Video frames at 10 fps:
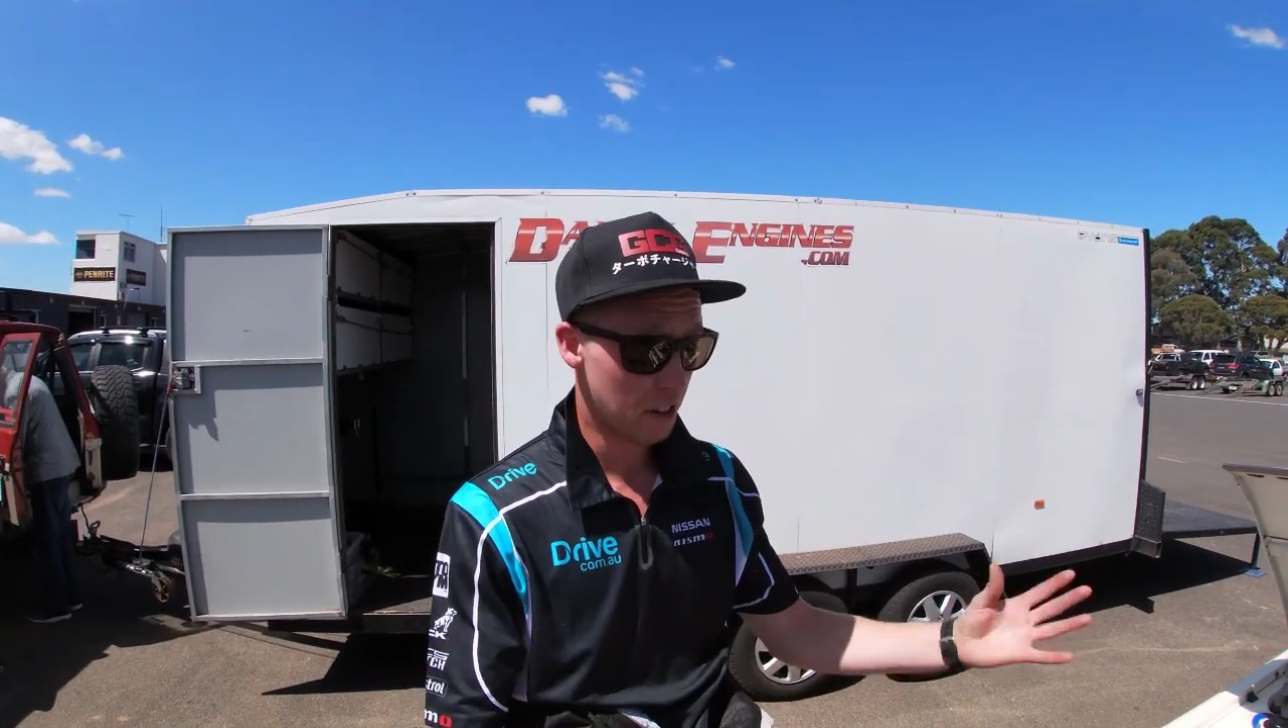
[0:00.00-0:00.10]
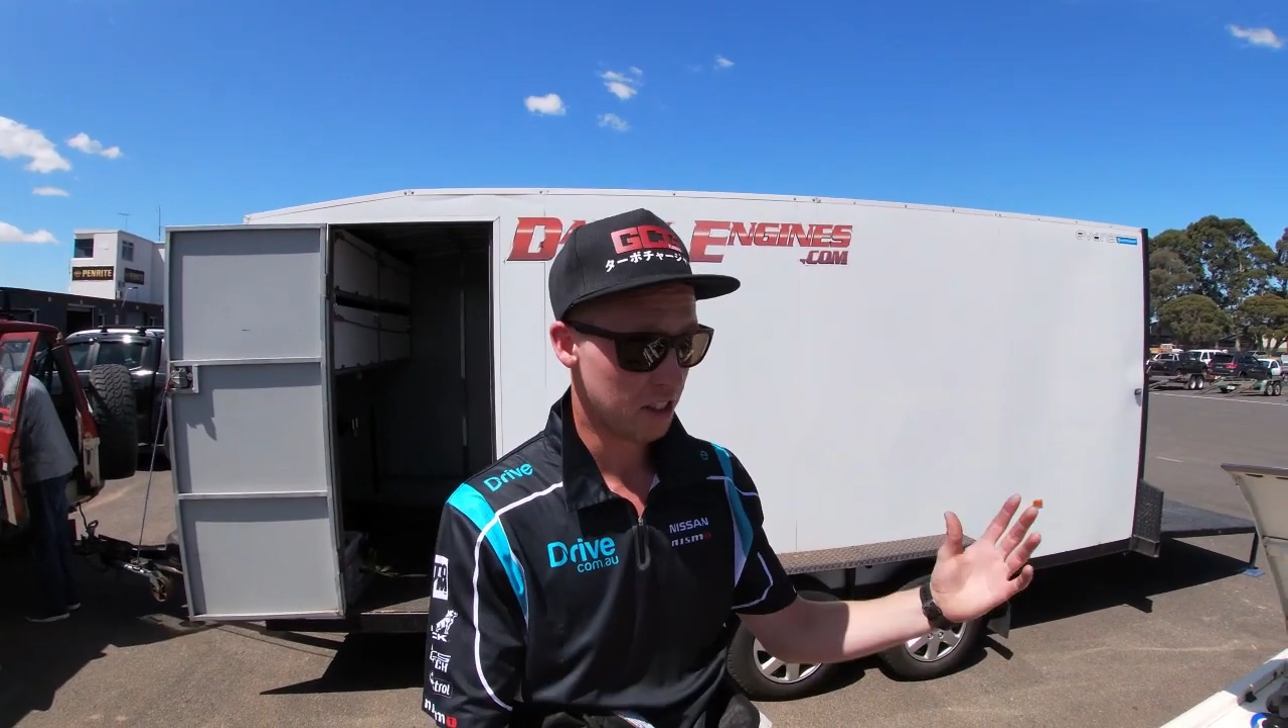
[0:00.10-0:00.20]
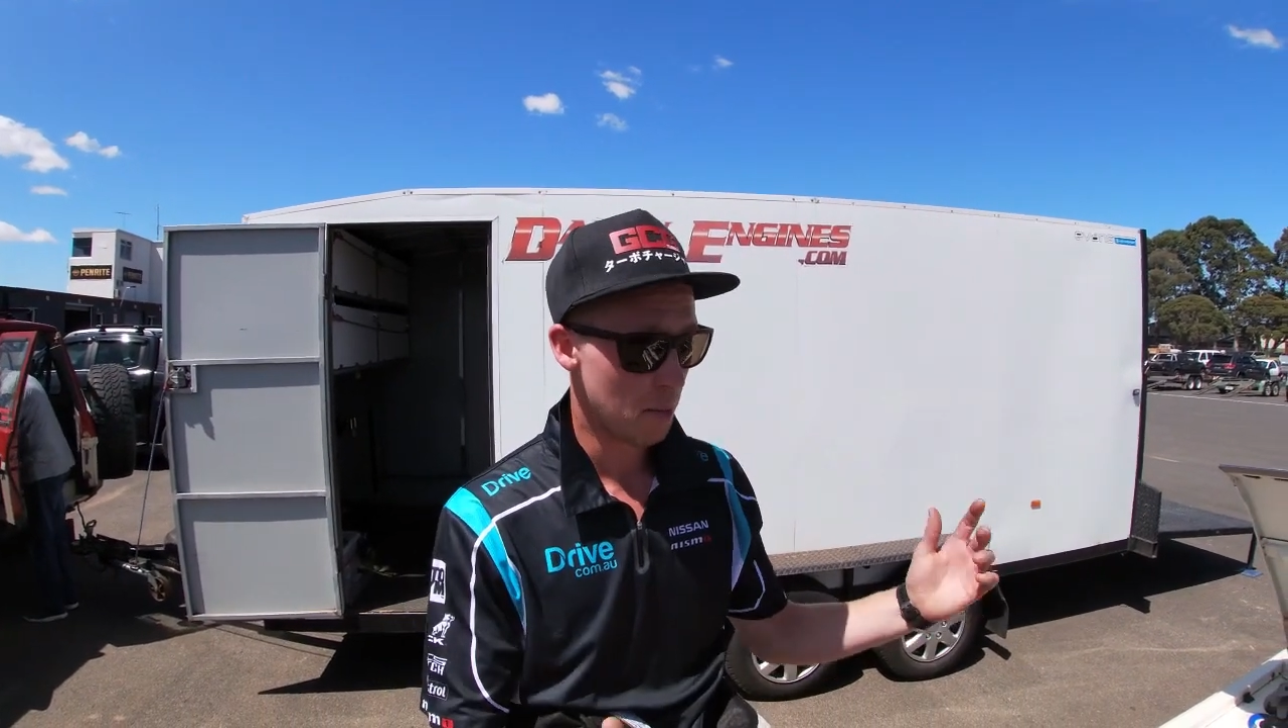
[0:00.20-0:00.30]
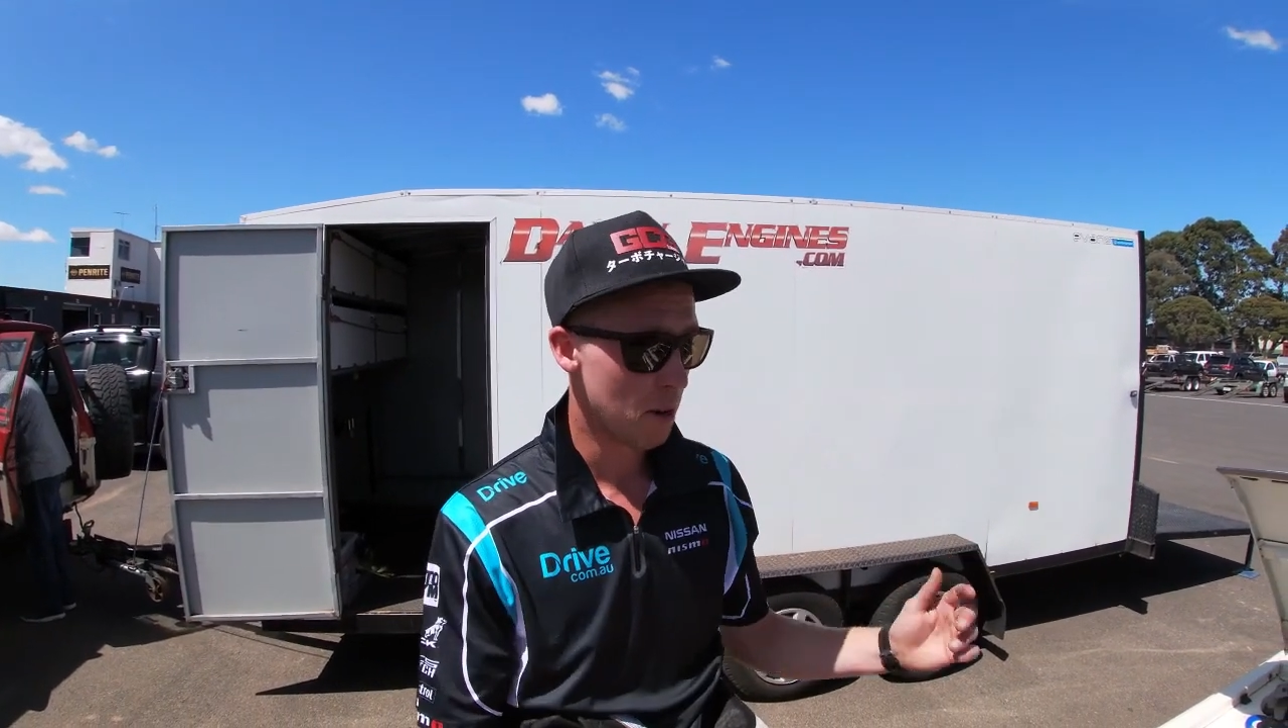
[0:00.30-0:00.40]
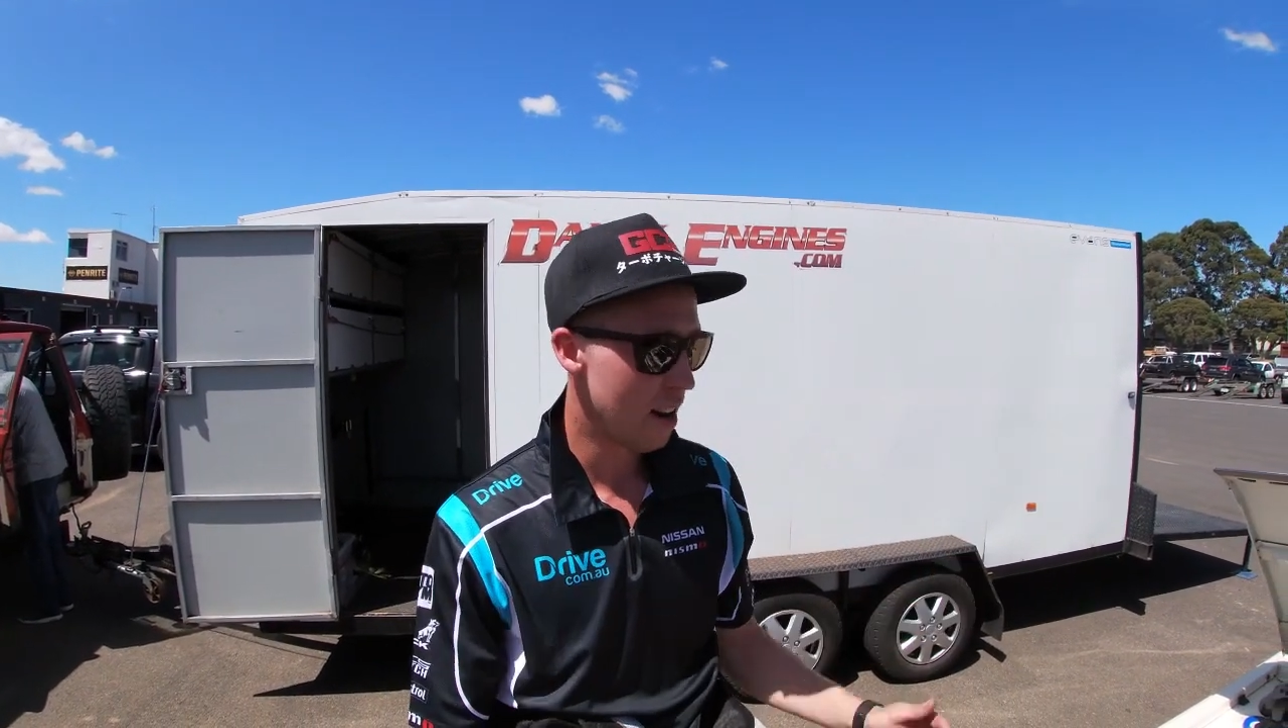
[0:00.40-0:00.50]
for
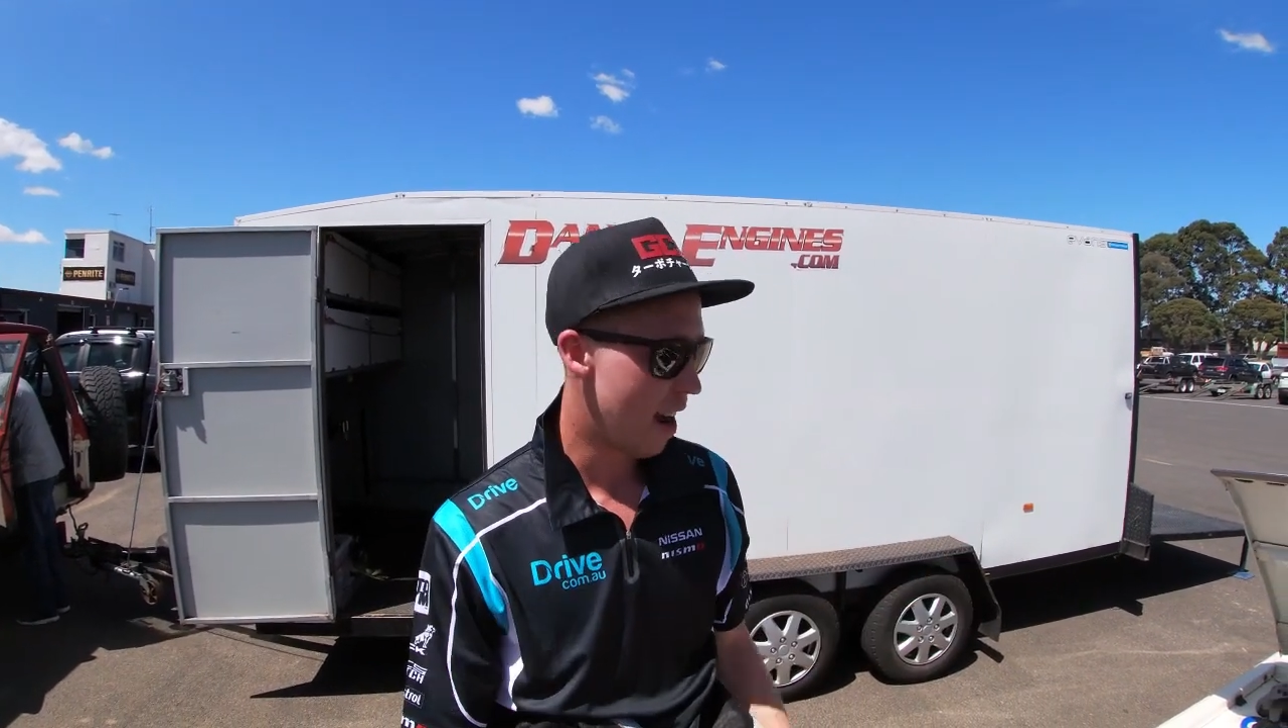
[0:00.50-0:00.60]
someone,